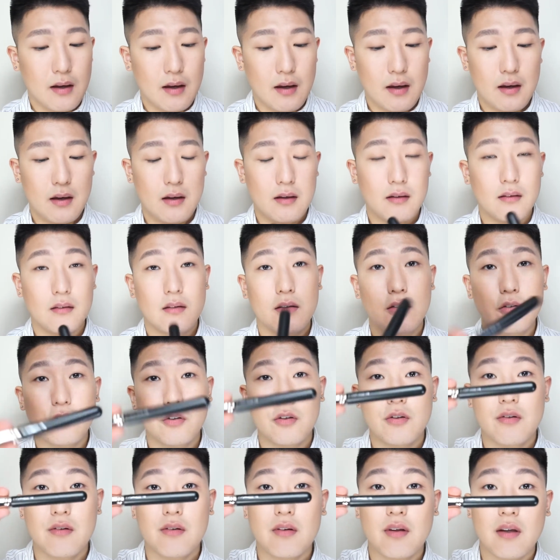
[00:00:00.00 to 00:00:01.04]
And you
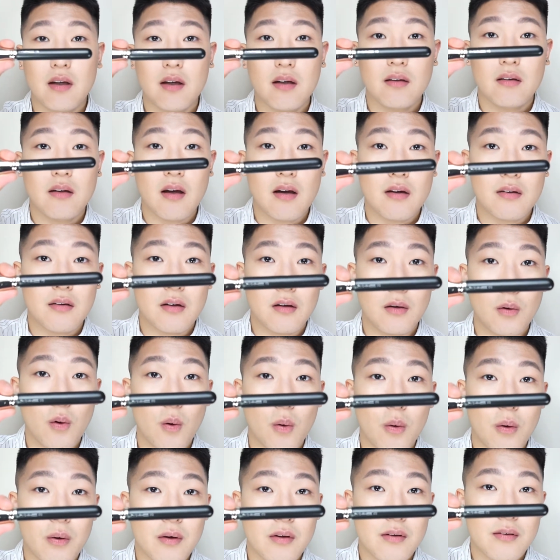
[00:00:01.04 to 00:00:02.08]
see there's a
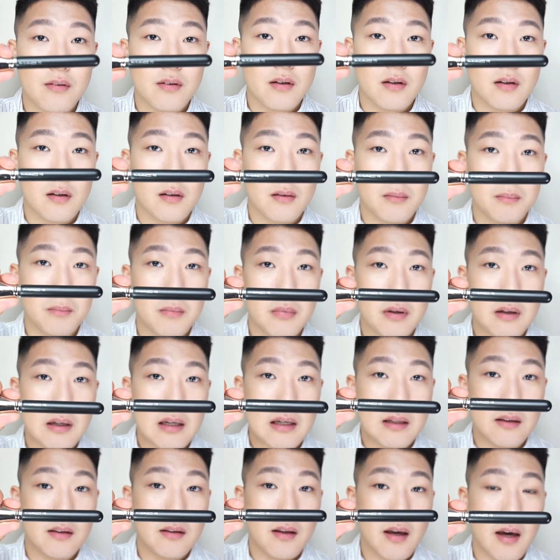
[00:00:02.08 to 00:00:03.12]
logo is still
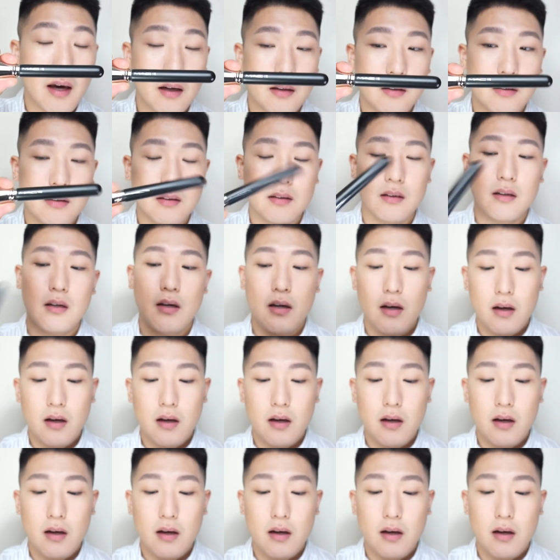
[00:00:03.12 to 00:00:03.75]
intact.